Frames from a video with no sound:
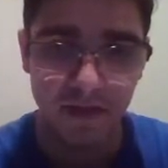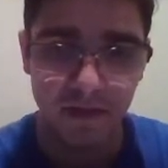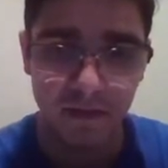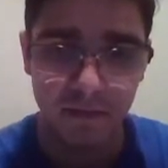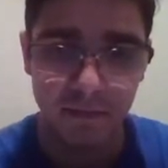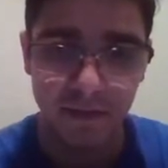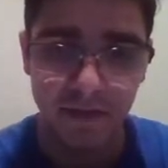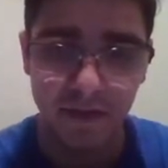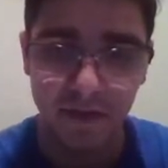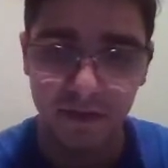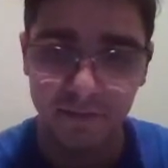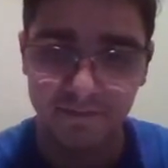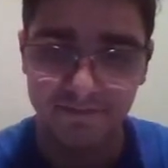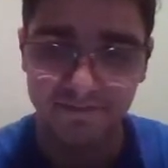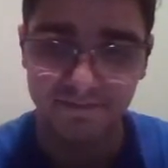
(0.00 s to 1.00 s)
But
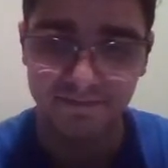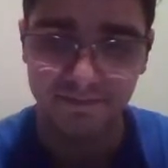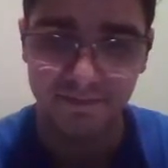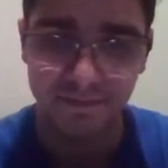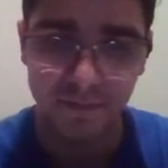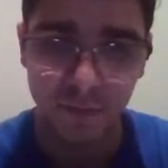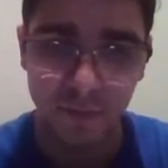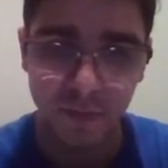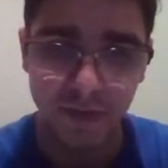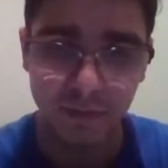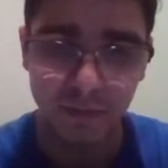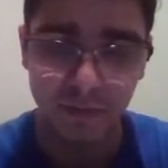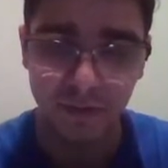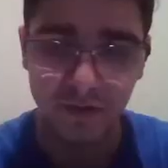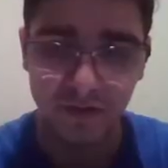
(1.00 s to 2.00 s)
no, we
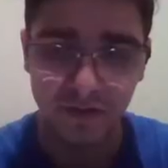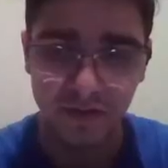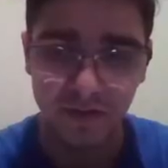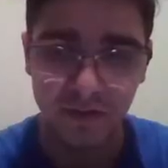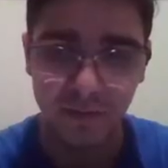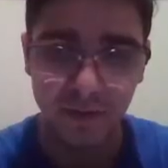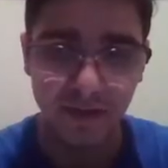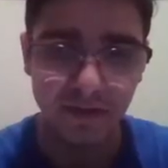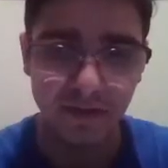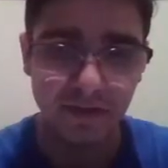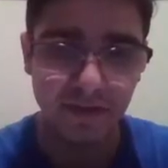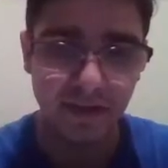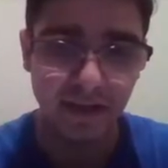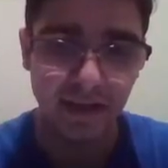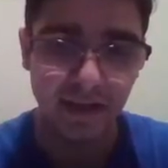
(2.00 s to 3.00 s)
approached this
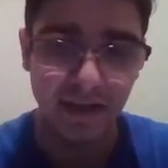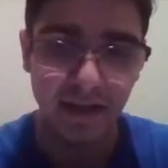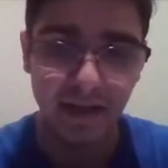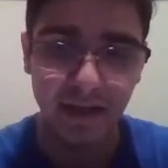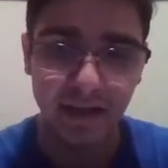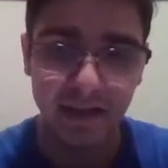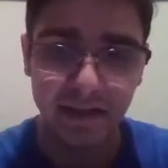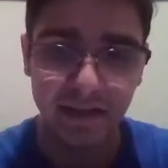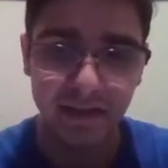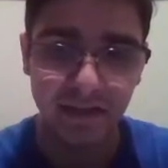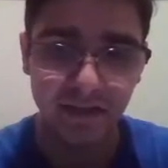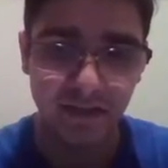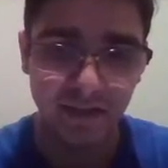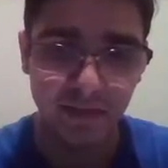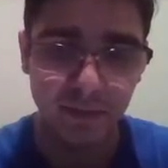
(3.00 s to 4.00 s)
spot, and I
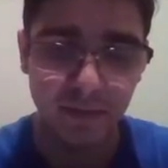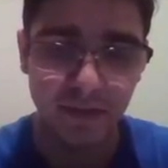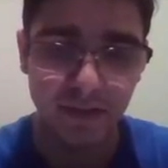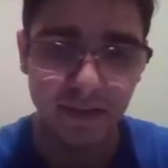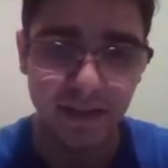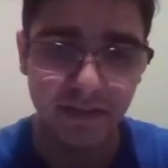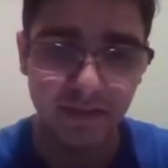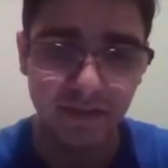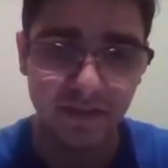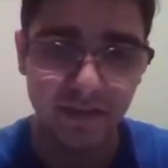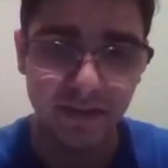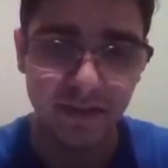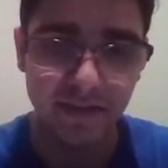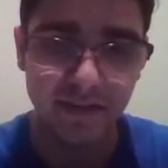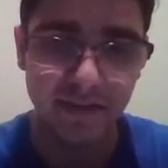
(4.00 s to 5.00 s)
decided to play
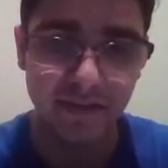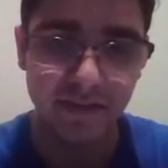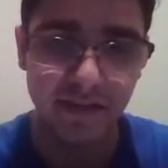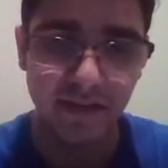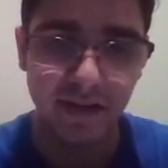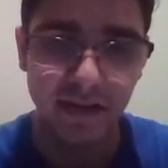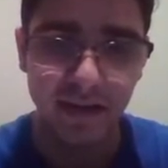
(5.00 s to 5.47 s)
f6.